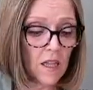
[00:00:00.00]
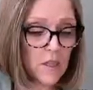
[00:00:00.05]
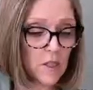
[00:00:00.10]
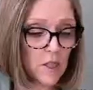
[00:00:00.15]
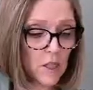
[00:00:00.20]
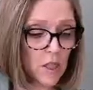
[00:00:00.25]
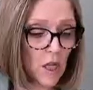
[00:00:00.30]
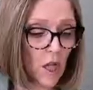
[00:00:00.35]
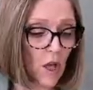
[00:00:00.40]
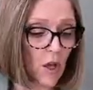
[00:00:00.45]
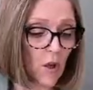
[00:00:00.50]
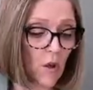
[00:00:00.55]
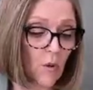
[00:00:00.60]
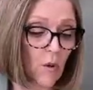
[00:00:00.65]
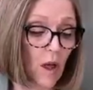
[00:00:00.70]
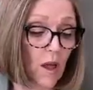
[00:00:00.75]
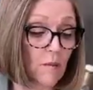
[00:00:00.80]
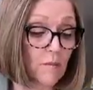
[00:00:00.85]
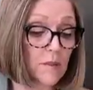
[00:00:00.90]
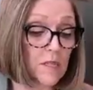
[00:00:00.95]

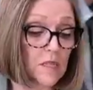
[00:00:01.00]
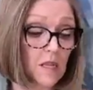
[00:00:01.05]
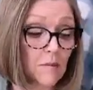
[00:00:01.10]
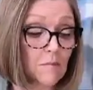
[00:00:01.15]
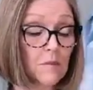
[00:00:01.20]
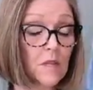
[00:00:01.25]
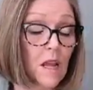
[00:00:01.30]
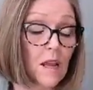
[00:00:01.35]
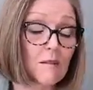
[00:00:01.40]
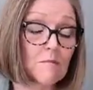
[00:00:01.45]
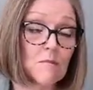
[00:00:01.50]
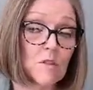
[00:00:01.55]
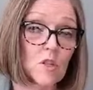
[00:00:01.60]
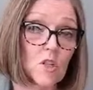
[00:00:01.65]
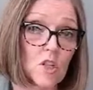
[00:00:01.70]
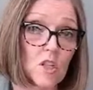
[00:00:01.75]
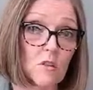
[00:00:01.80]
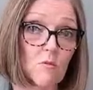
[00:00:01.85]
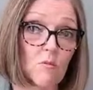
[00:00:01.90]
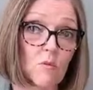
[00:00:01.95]
So sometimes
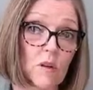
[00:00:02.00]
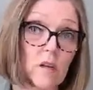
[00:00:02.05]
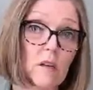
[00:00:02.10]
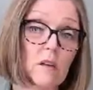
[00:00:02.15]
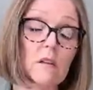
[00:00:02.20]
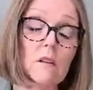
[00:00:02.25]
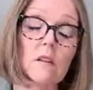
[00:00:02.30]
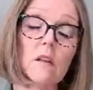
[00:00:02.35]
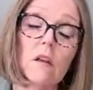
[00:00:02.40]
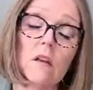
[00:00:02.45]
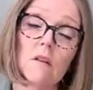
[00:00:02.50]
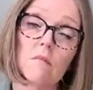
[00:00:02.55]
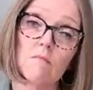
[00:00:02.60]
she will